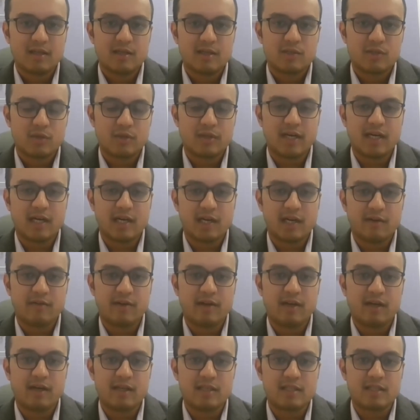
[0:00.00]
So that
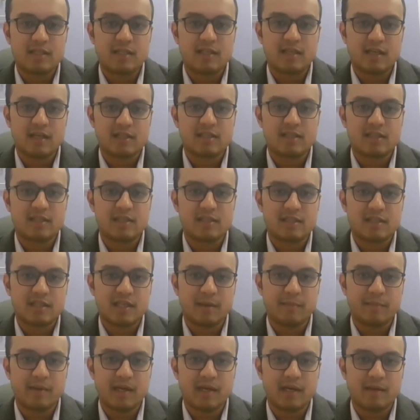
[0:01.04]
awareness in youngsters is
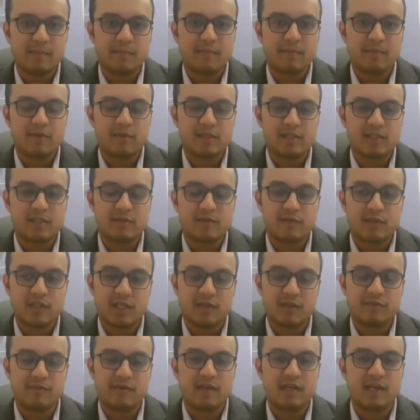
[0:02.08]
coming up, which
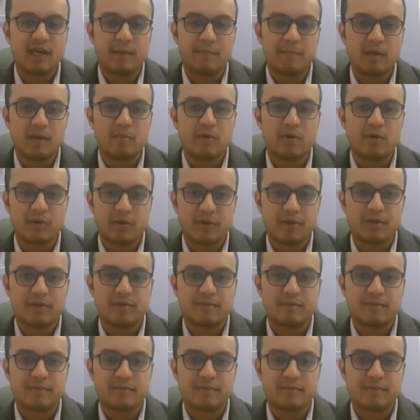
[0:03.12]
I'm very happy about.